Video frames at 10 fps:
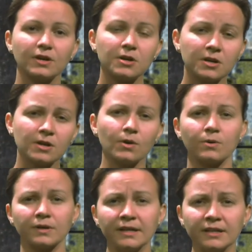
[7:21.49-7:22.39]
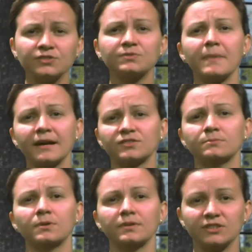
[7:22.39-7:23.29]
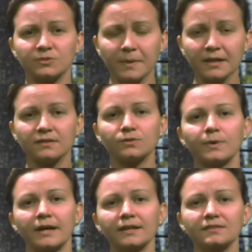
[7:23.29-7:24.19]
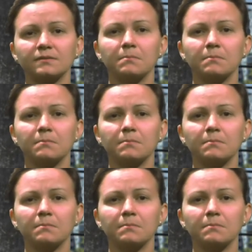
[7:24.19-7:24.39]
her or his maximal expected weight